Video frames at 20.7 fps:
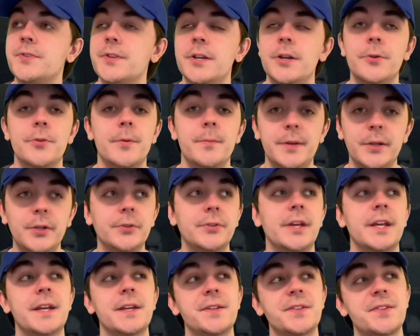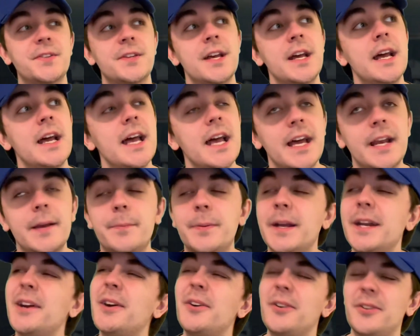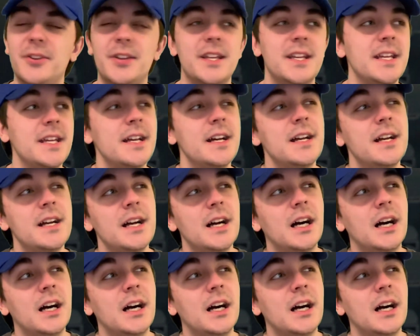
you know the buildings, and apparently.